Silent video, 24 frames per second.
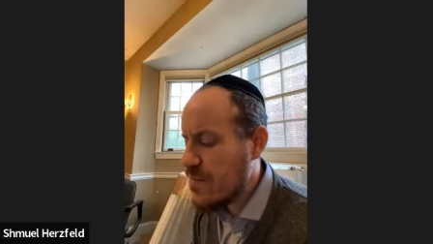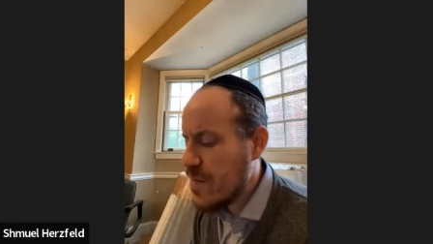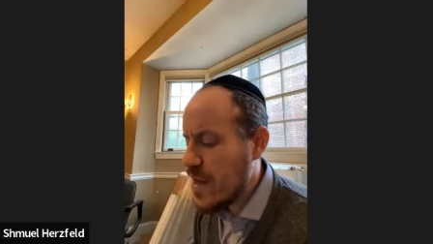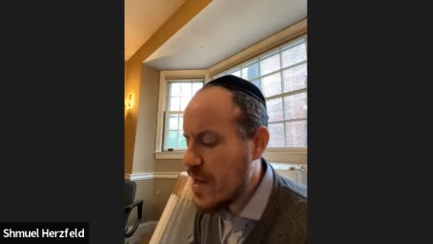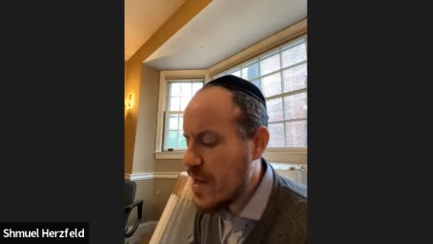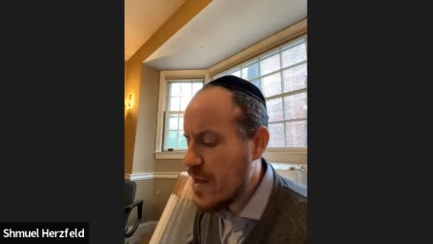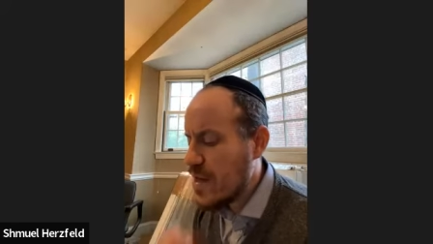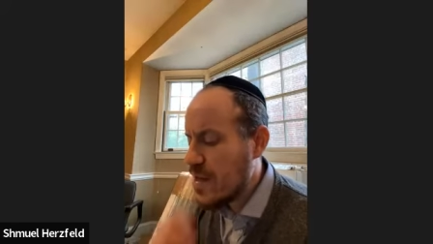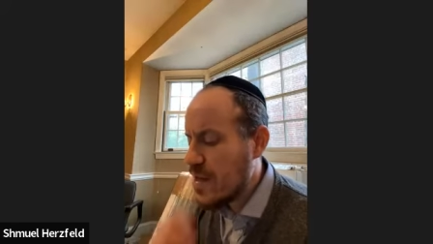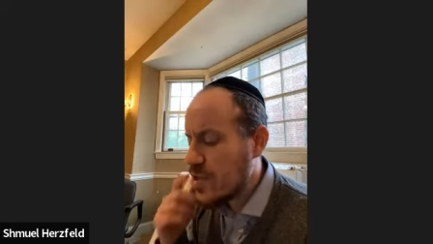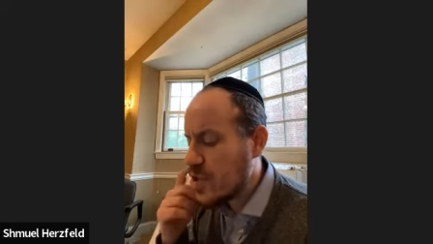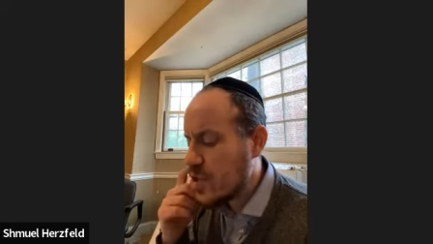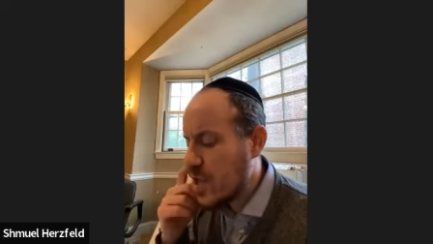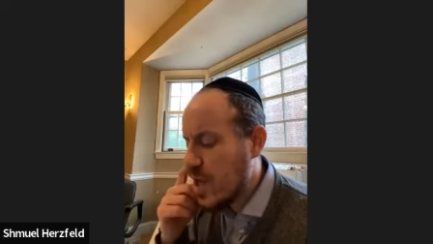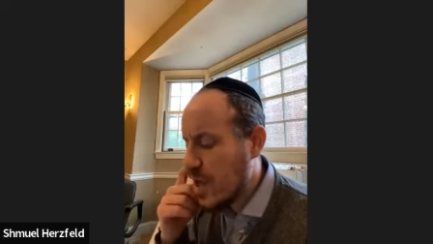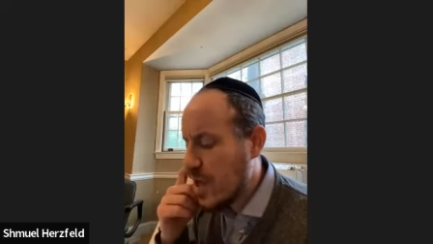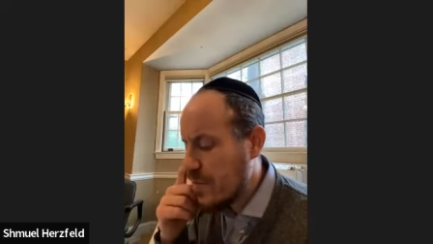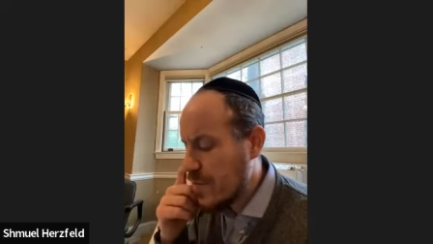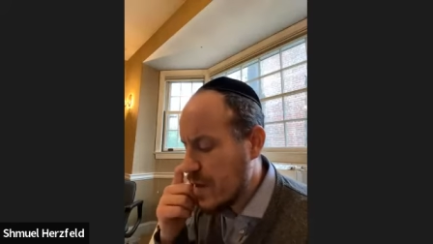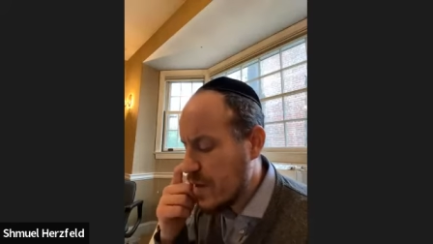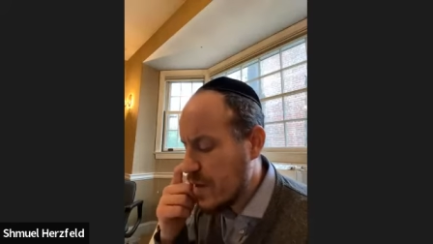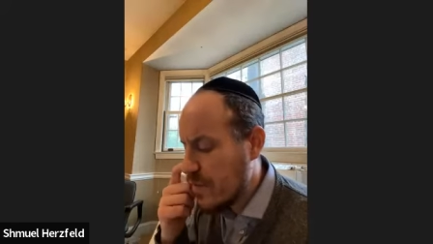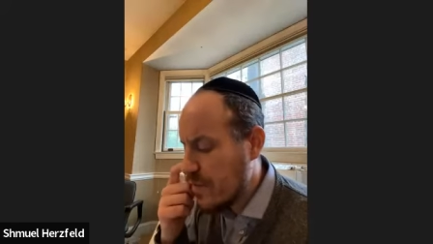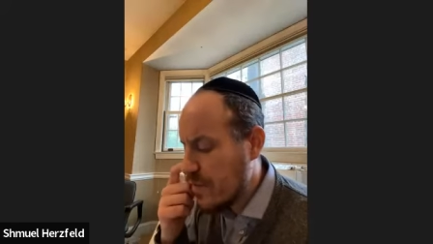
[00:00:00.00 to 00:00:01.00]

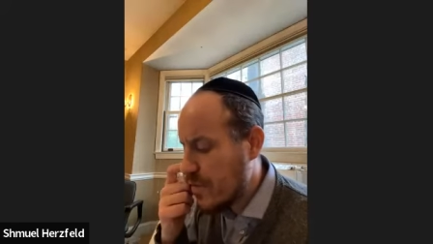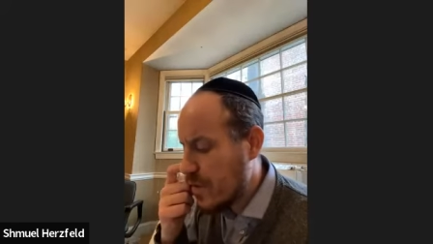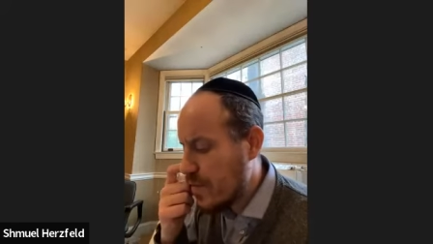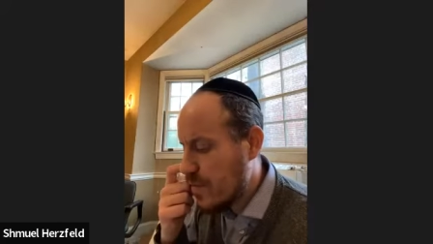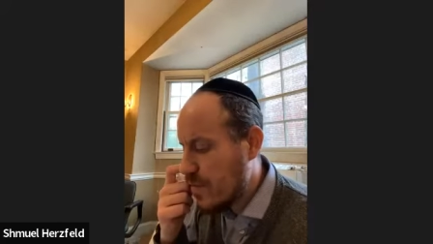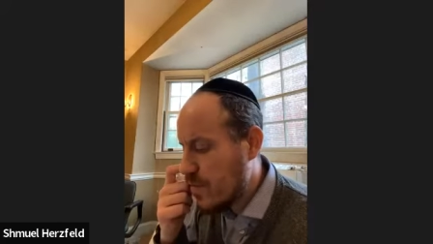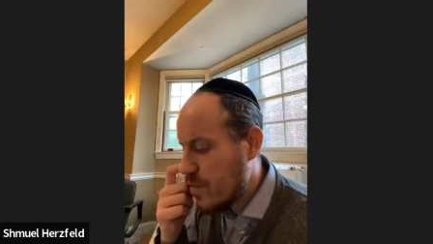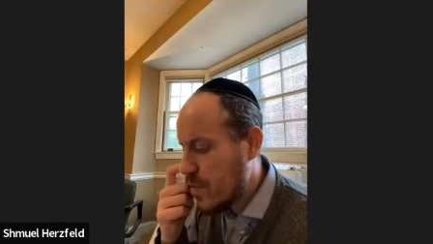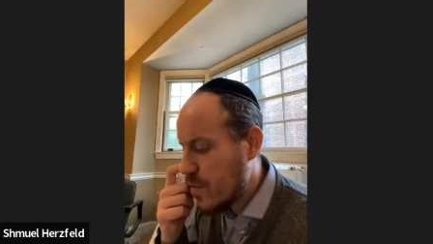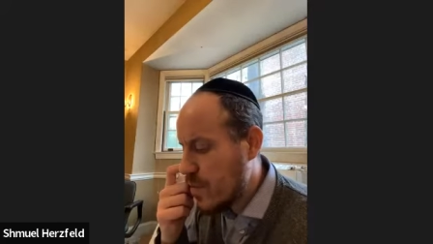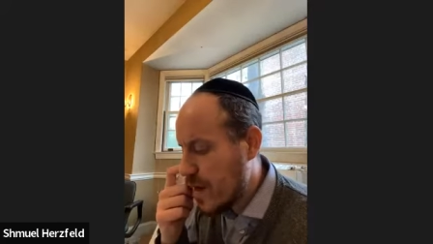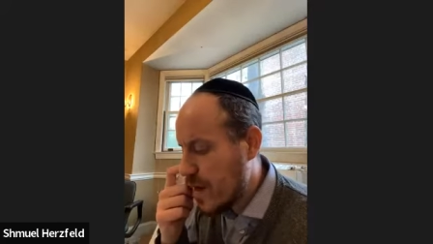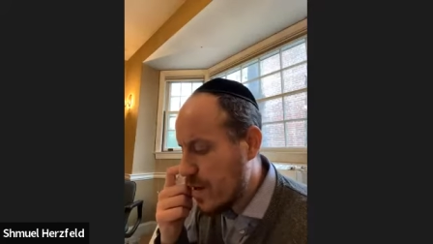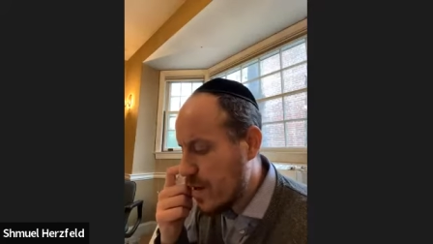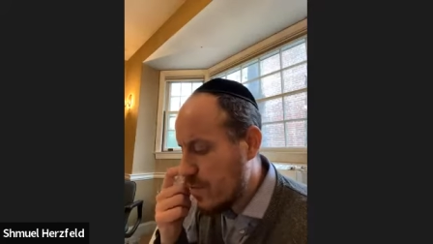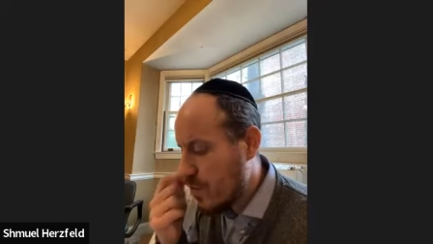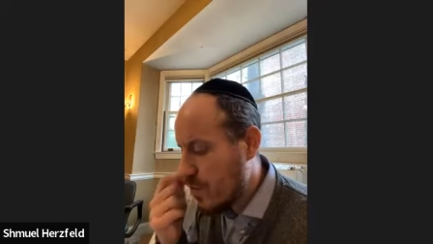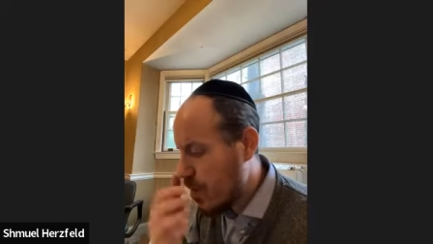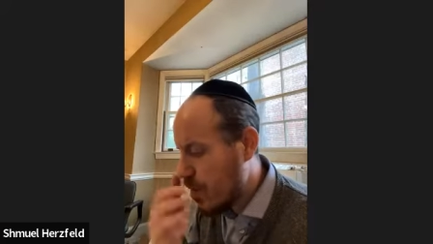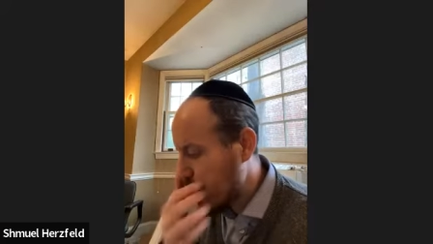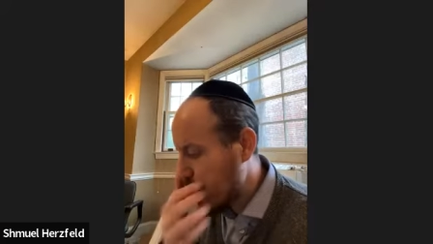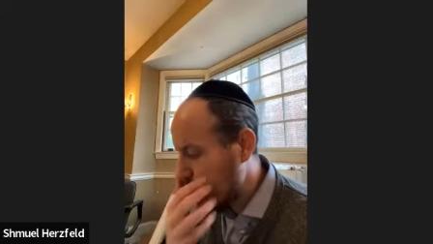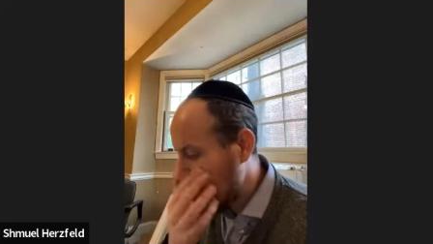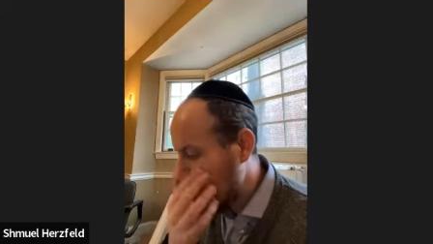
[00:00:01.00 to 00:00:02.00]
Megishamim, from
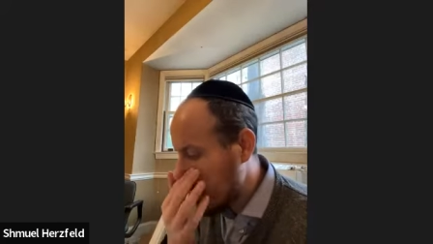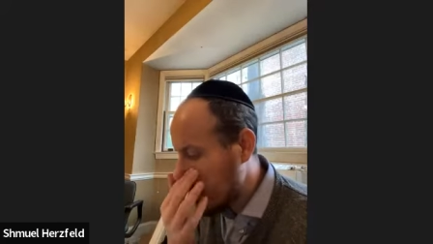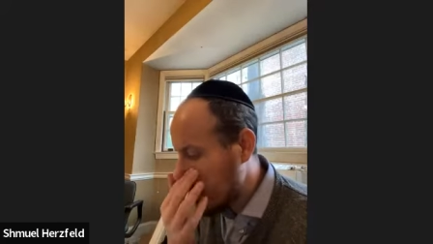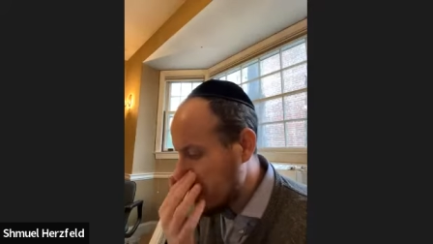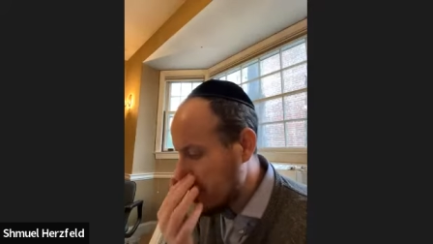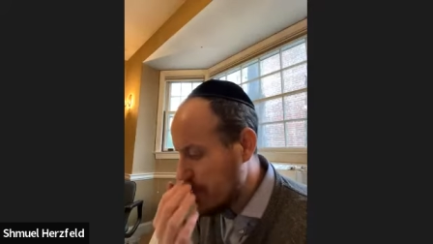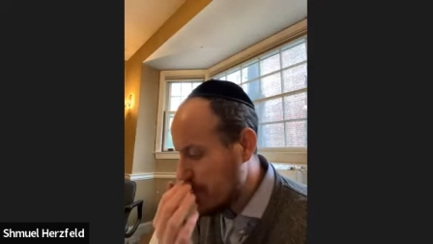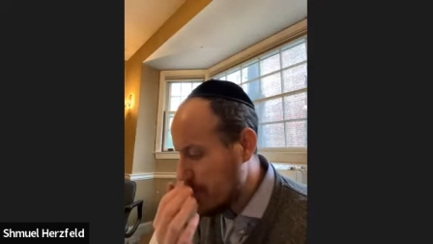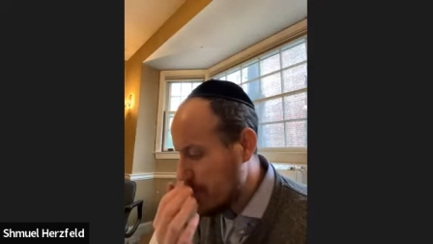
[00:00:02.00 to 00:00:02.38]
rainwater,